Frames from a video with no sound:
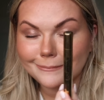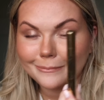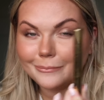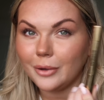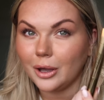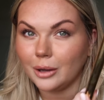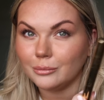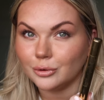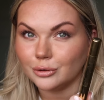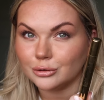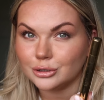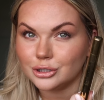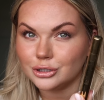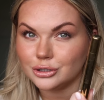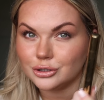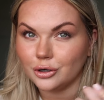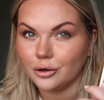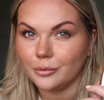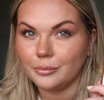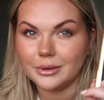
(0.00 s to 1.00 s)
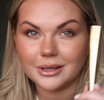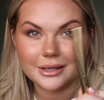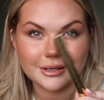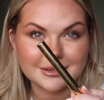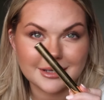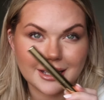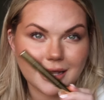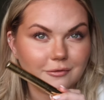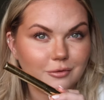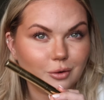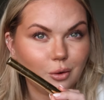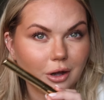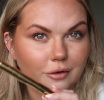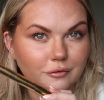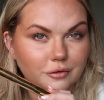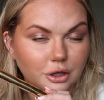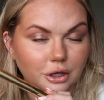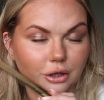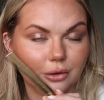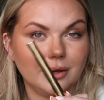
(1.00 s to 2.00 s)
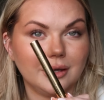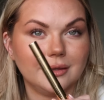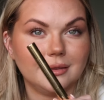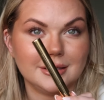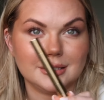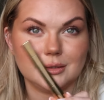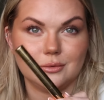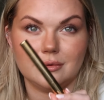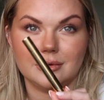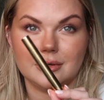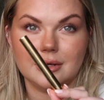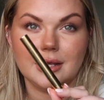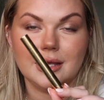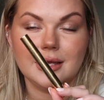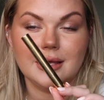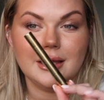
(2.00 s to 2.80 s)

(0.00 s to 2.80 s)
but I'm not too sure because I have quite a few and this one